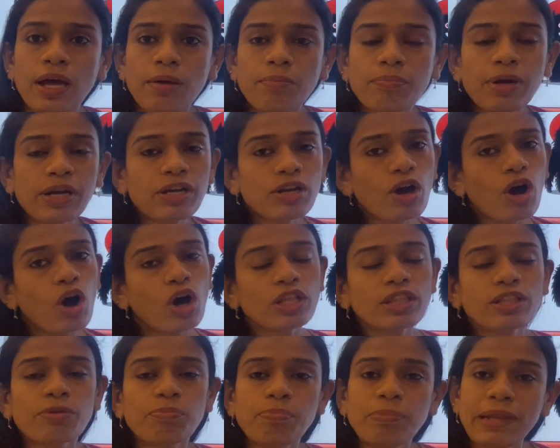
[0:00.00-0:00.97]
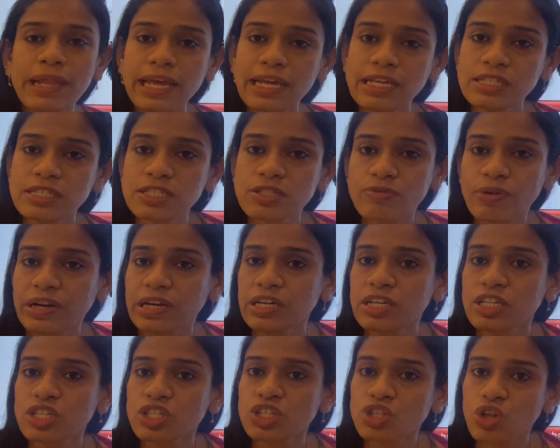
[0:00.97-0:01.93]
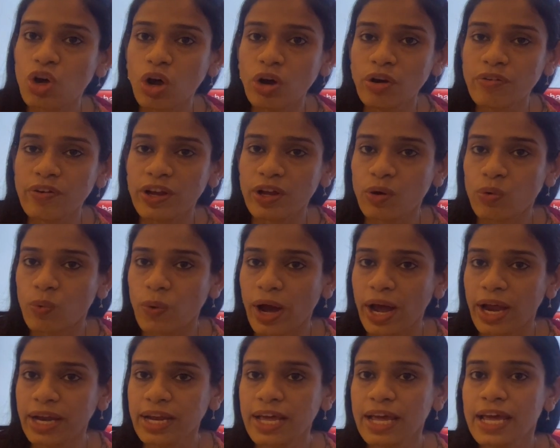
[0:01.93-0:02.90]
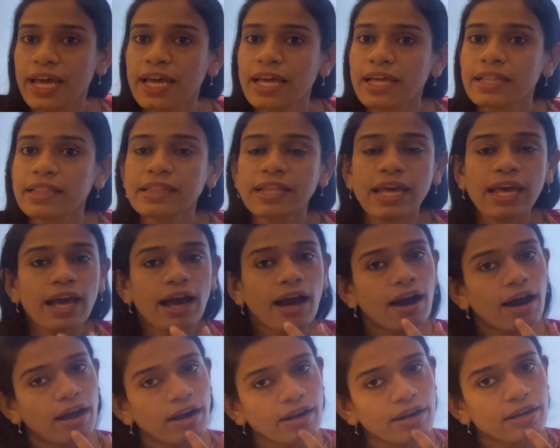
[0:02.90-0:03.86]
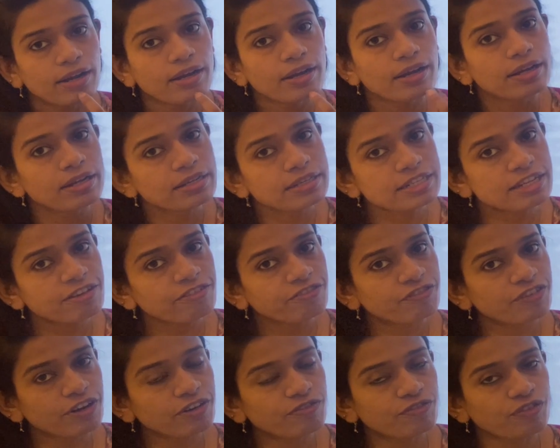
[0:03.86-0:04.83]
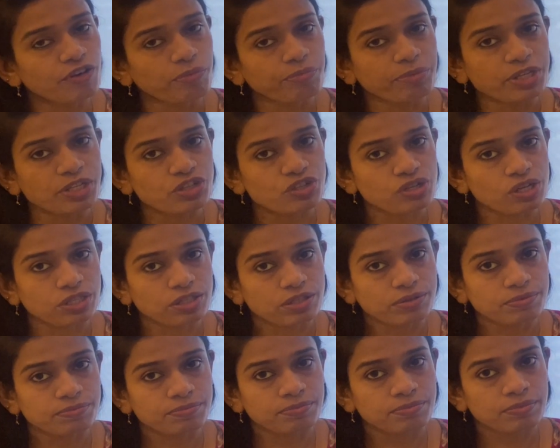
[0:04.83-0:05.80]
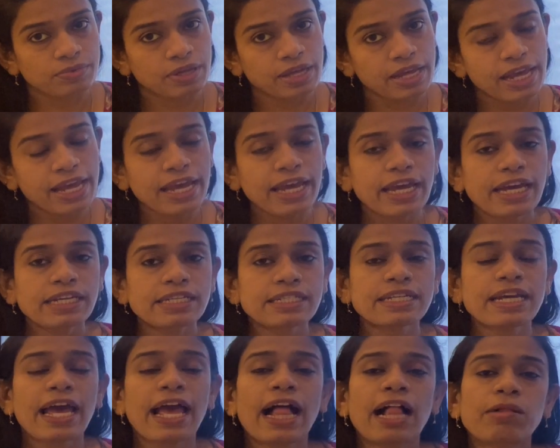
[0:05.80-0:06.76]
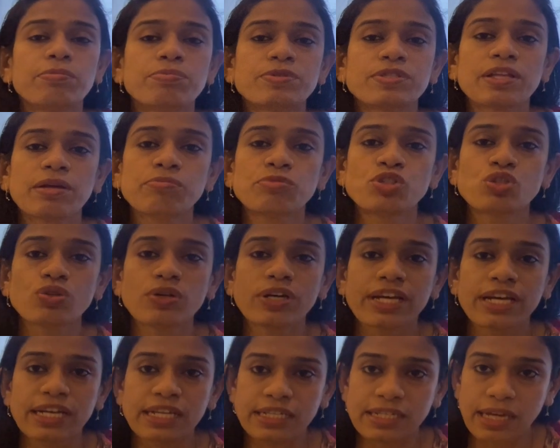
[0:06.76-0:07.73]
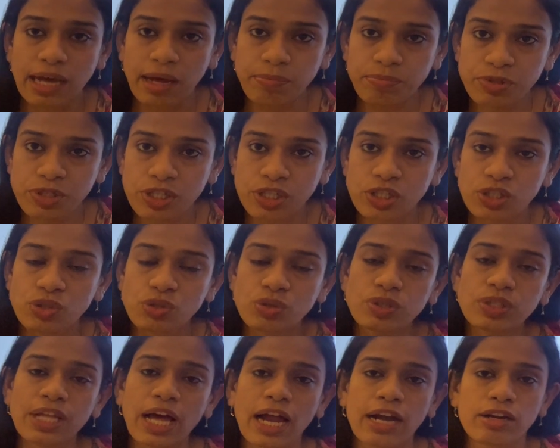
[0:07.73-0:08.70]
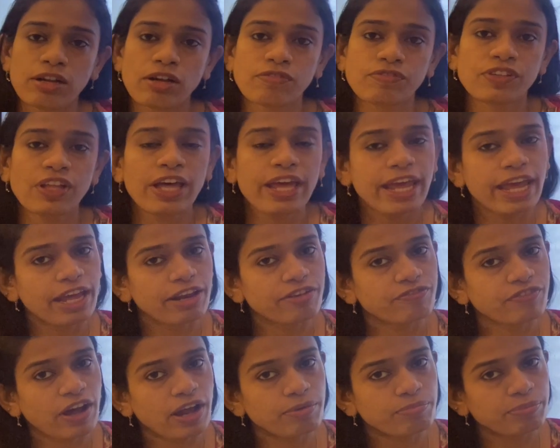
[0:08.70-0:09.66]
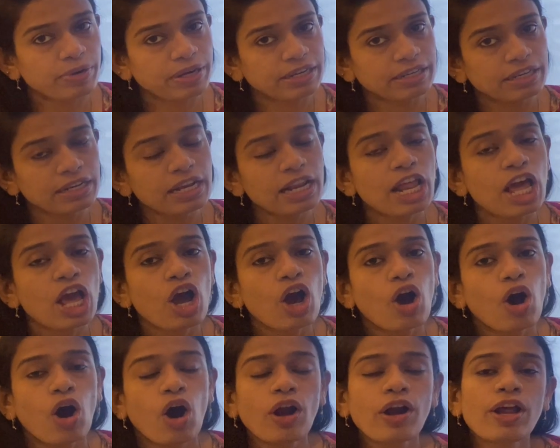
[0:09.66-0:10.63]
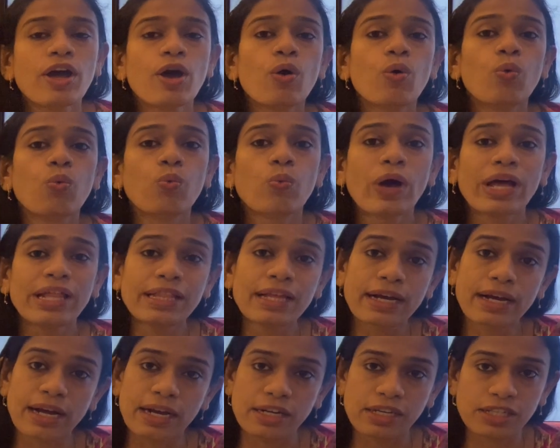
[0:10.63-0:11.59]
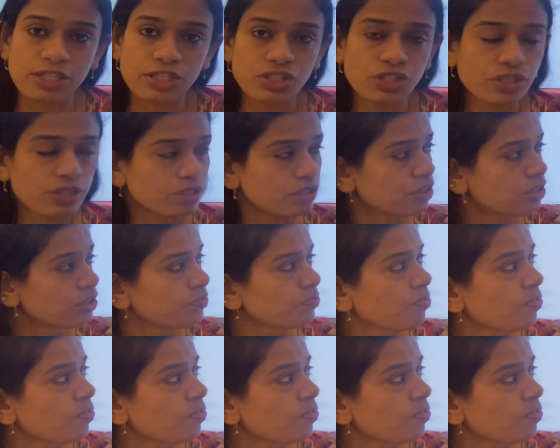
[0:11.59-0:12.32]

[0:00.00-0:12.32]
But on the plains where it is not required, they are different from each other. It helps them to adapt to that of the environmental or weather conditions.